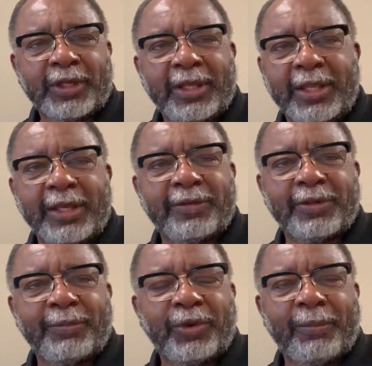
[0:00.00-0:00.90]
then
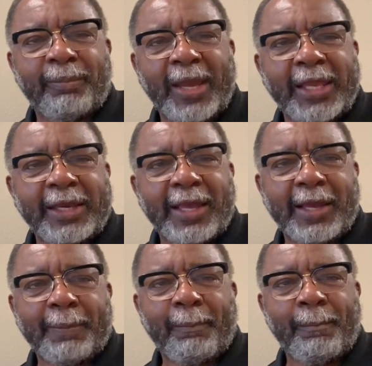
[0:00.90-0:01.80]
some of your
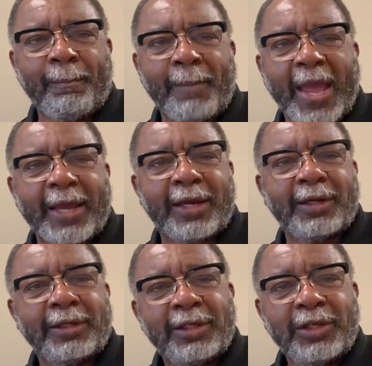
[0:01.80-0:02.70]
maniac
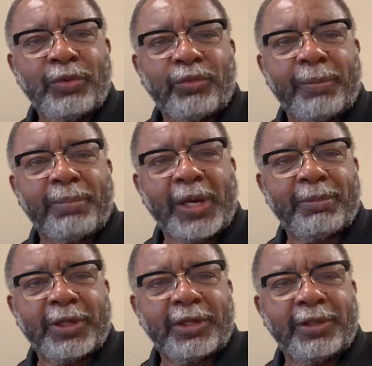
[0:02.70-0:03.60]
MAGA
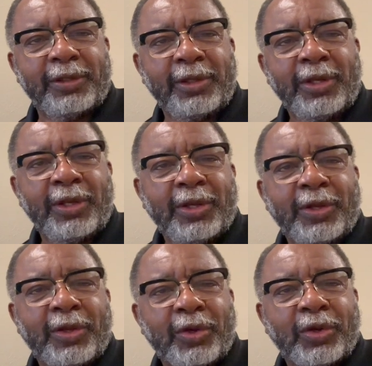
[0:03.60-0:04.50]
Republican
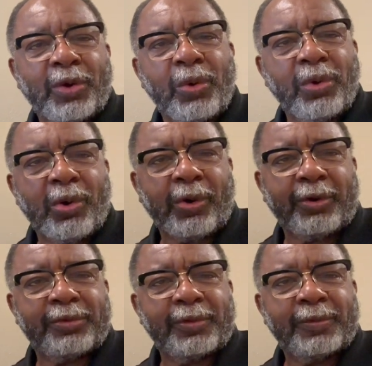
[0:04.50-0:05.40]

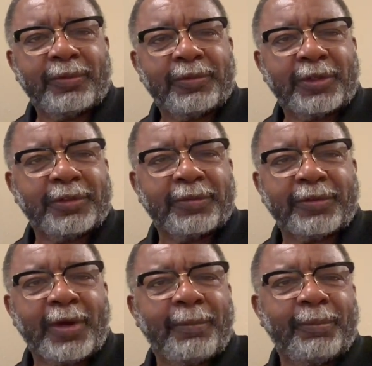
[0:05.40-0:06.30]
cohorts, such as
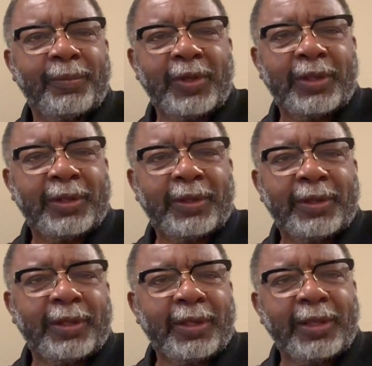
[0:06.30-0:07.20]
some
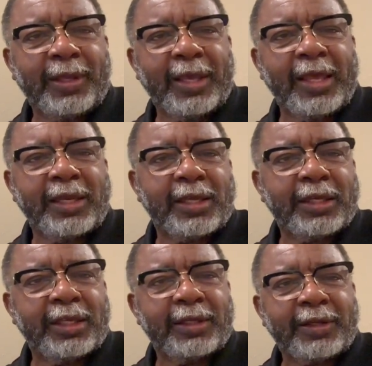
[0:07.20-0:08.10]
idiot
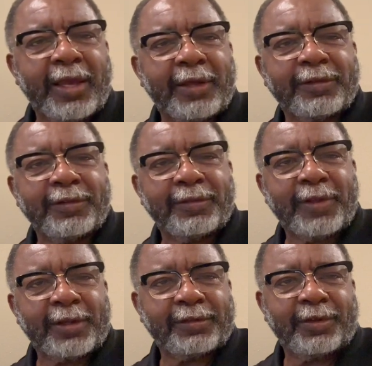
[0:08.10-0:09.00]
in Texas
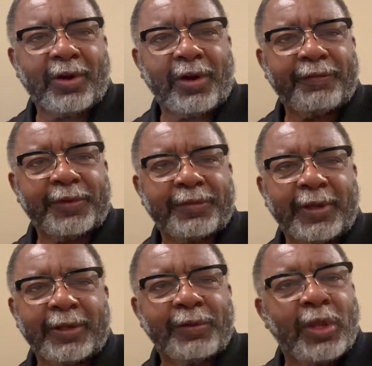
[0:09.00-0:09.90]
that's in office,
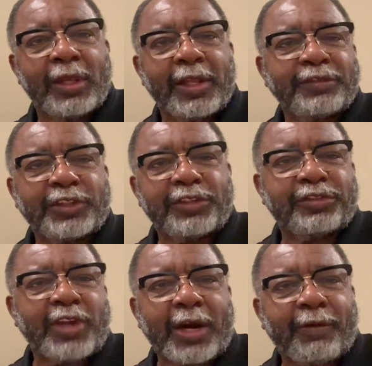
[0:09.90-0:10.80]
said, let's just
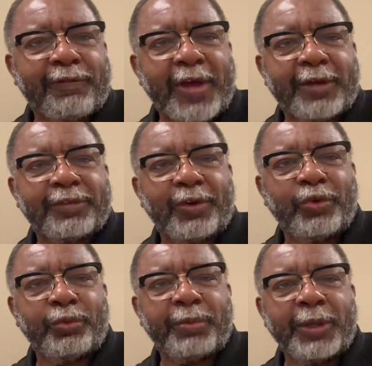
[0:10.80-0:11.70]
sacrifice the
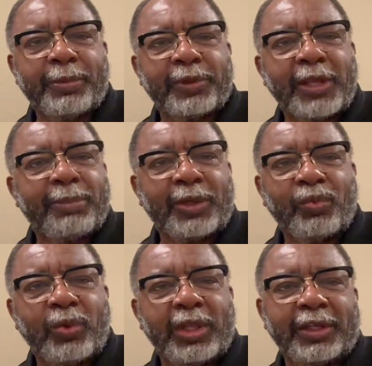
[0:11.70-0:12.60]
old people. They'd be
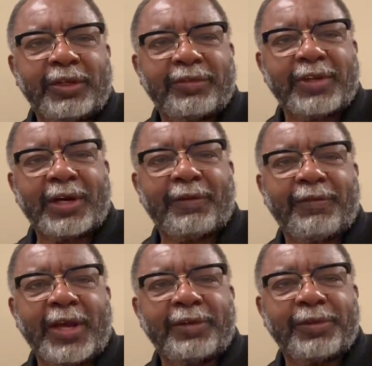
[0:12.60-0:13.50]
willing to
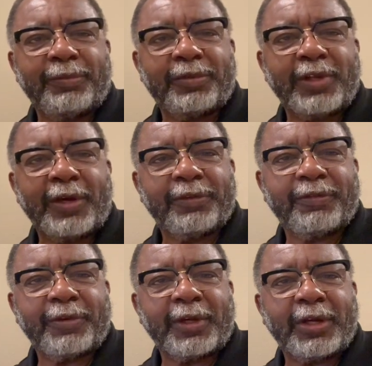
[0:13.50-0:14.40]
sacrifice themselves
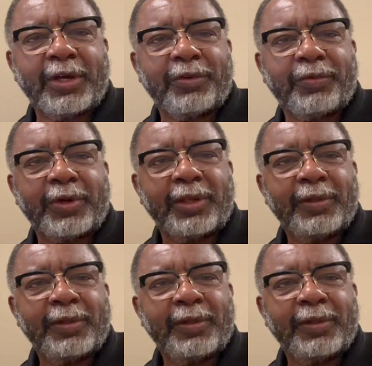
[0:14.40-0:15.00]
for the country.